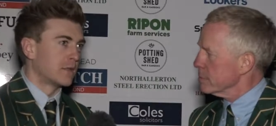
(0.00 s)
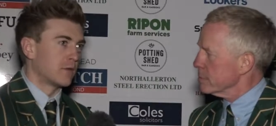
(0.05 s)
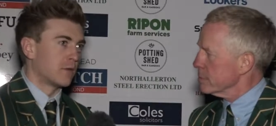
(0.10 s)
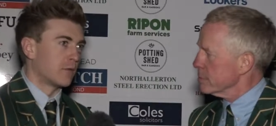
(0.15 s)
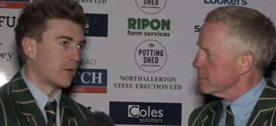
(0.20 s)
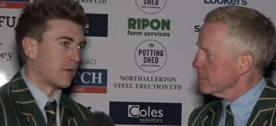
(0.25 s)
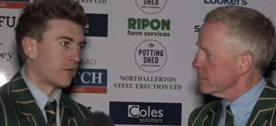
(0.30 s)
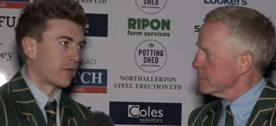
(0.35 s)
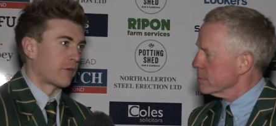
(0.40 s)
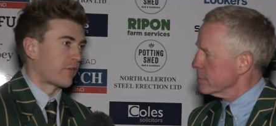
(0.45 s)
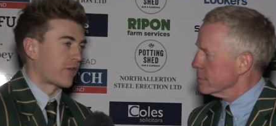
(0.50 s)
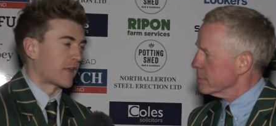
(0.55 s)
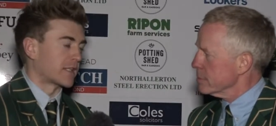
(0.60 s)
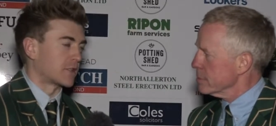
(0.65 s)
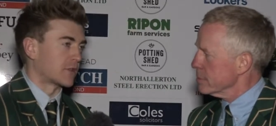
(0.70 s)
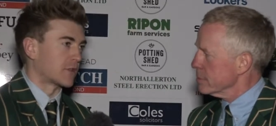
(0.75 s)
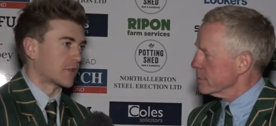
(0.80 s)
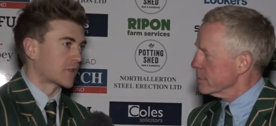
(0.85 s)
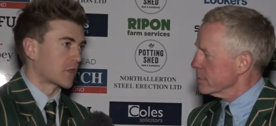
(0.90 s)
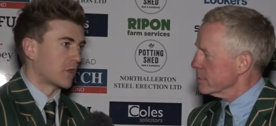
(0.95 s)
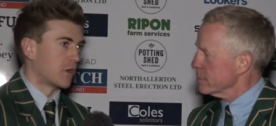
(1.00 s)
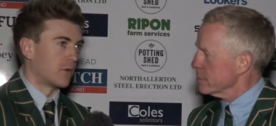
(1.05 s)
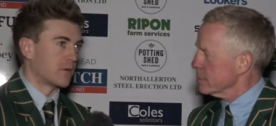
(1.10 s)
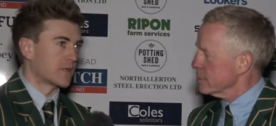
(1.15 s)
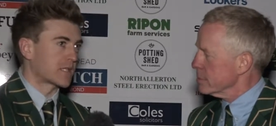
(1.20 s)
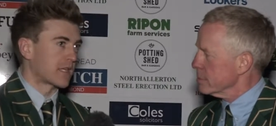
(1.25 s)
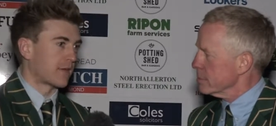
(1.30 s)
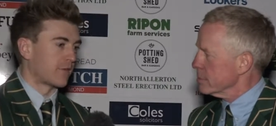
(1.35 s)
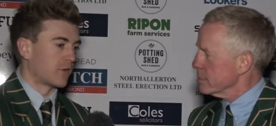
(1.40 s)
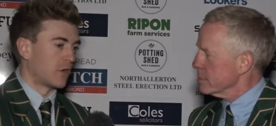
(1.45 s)
Speaker 1: well, reflecting on the score, it
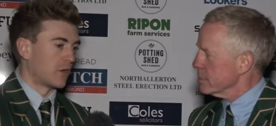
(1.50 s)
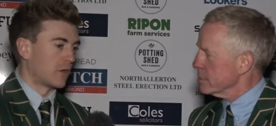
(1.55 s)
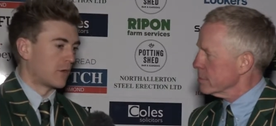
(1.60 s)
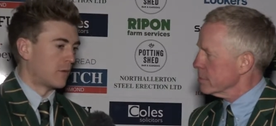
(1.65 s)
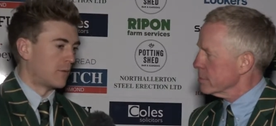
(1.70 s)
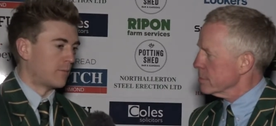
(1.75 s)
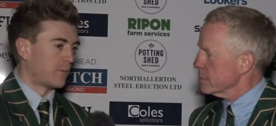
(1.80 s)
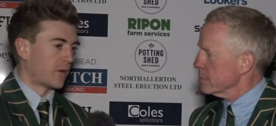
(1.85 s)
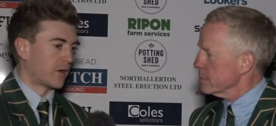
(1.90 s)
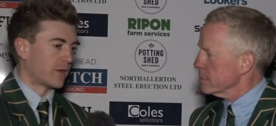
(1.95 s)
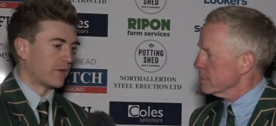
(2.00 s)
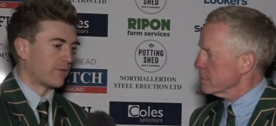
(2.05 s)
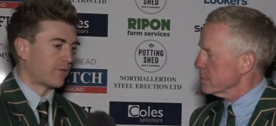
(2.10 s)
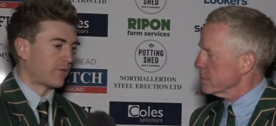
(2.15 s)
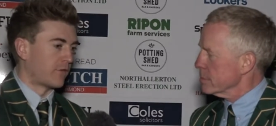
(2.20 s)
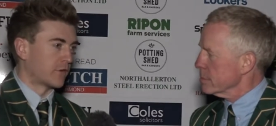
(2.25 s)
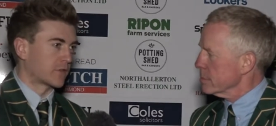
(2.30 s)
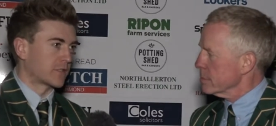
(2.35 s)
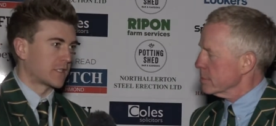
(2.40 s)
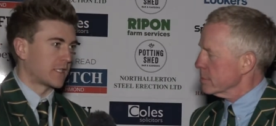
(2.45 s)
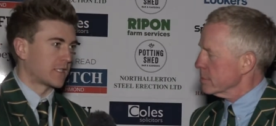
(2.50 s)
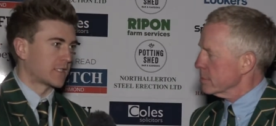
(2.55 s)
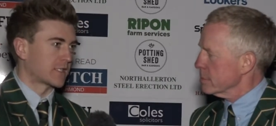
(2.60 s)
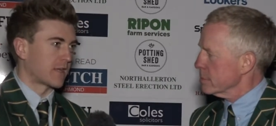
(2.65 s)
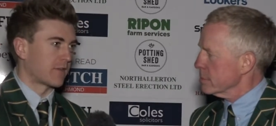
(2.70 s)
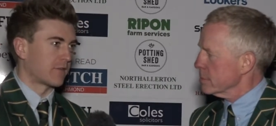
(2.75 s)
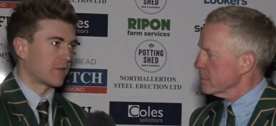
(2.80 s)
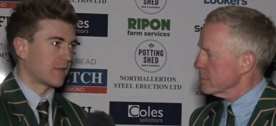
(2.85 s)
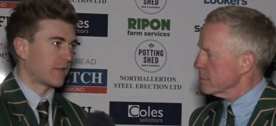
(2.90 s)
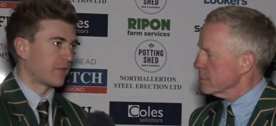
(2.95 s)
was 7 all at one point, 14
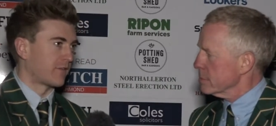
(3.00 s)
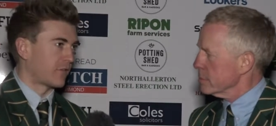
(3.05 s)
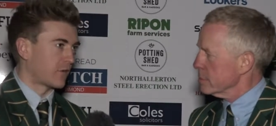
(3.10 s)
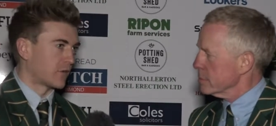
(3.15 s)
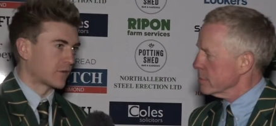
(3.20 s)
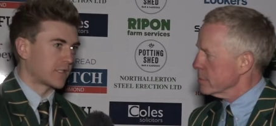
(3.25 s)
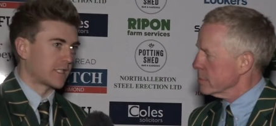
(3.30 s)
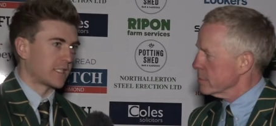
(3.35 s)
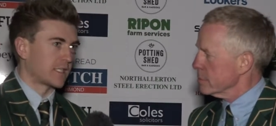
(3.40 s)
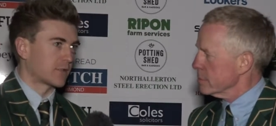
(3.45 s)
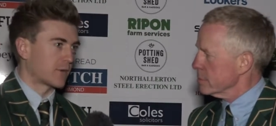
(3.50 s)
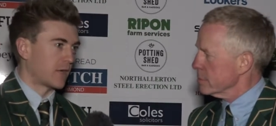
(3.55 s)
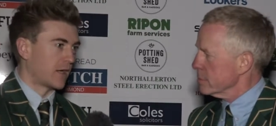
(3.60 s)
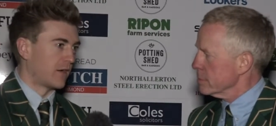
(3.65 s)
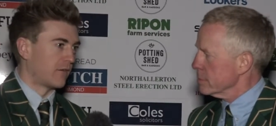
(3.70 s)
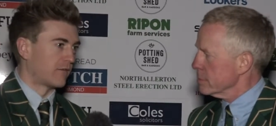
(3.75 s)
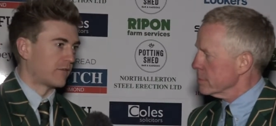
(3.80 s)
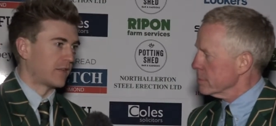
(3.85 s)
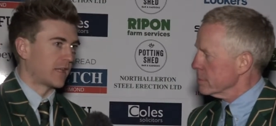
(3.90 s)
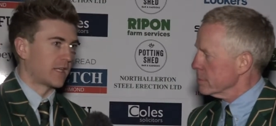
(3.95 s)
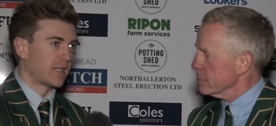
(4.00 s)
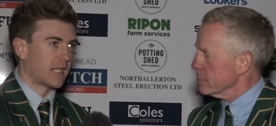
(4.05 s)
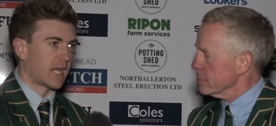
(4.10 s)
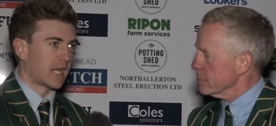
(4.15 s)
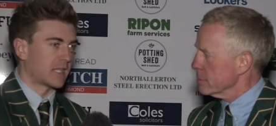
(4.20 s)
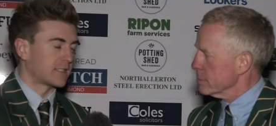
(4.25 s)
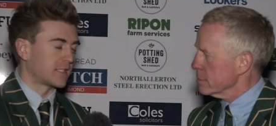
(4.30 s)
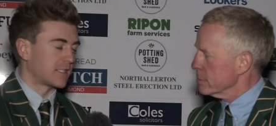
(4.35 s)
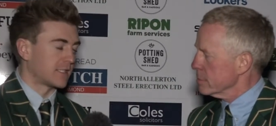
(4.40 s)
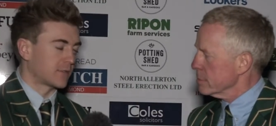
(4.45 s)
7, then 14 12, and then
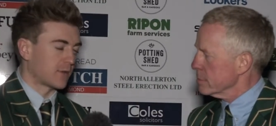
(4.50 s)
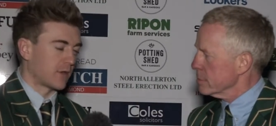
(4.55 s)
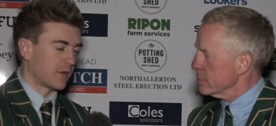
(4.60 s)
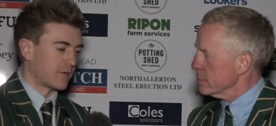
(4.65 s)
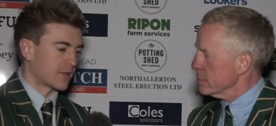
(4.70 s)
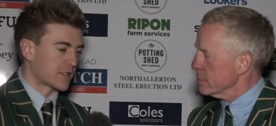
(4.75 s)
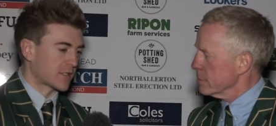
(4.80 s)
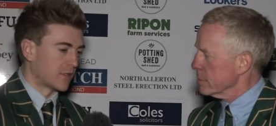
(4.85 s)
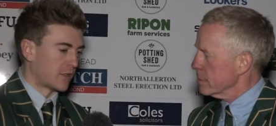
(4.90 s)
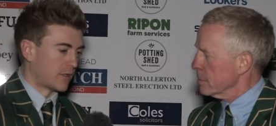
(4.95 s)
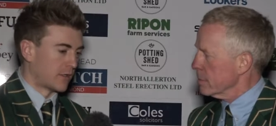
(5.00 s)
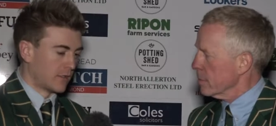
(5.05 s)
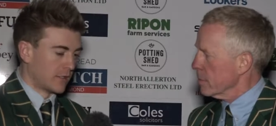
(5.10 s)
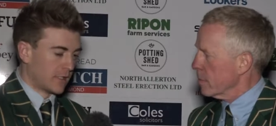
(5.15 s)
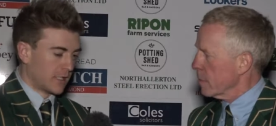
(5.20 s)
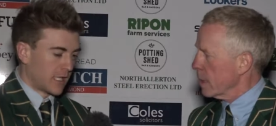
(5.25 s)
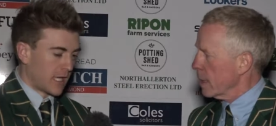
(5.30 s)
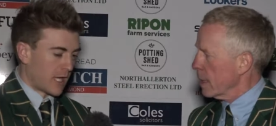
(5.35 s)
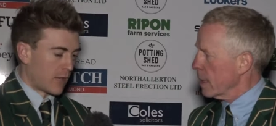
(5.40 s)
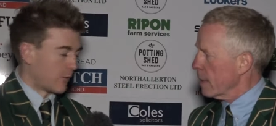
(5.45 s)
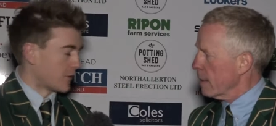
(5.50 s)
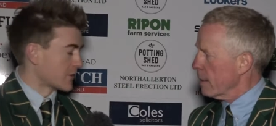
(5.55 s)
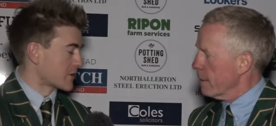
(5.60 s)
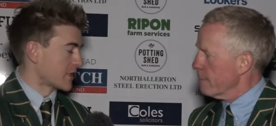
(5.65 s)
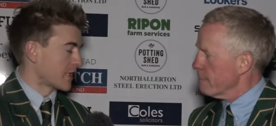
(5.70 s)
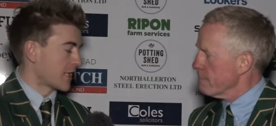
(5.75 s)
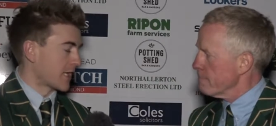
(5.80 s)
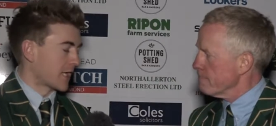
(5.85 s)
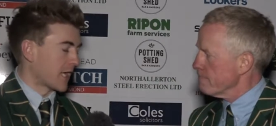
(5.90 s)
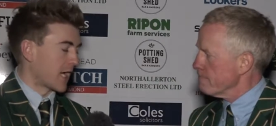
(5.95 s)
19 12. It's not, it
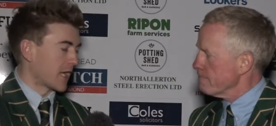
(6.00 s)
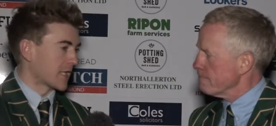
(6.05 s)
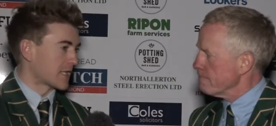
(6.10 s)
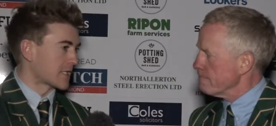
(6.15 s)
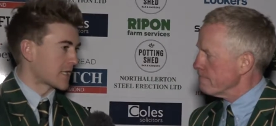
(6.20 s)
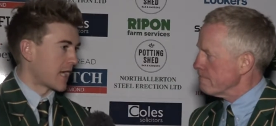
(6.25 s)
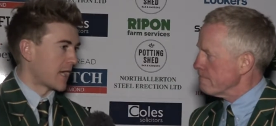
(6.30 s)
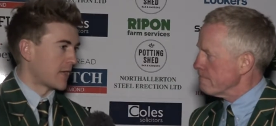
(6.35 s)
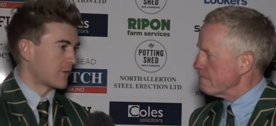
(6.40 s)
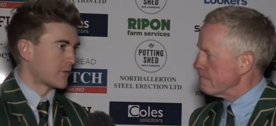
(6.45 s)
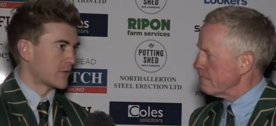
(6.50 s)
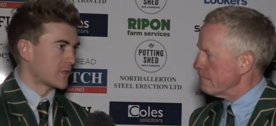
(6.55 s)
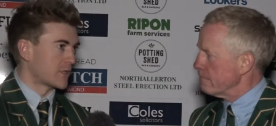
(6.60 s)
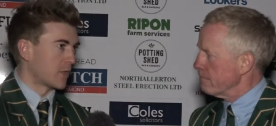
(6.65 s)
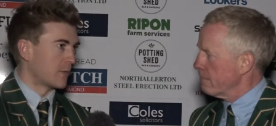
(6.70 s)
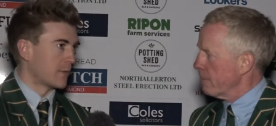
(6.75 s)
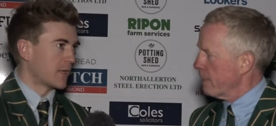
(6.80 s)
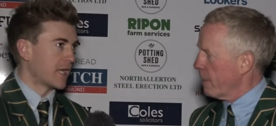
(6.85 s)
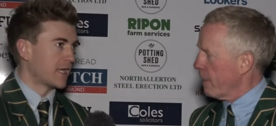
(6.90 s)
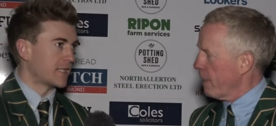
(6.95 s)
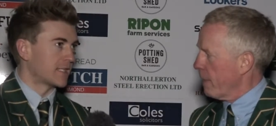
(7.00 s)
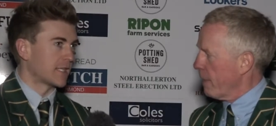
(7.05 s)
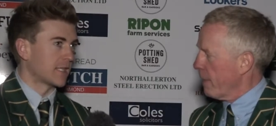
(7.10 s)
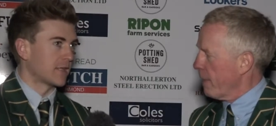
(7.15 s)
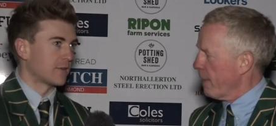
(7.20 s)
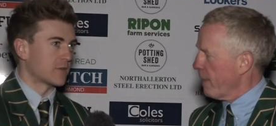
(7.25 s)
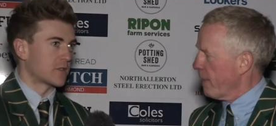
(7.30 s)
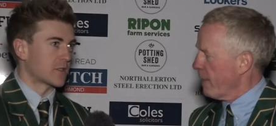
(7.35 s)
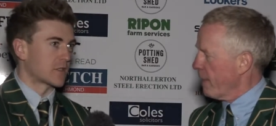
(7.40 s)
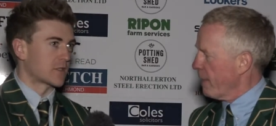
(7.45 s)
wasn't like either side was dominating,
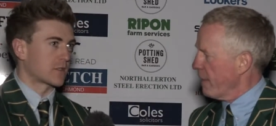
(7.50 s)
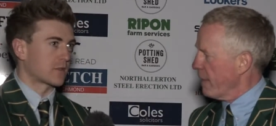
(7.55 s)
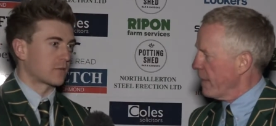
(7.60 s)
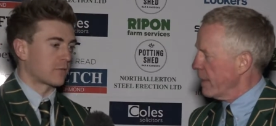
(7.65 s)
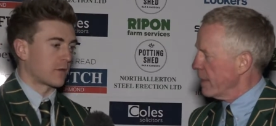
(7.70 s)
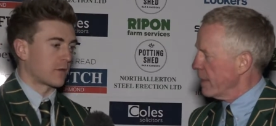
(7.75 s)
it was just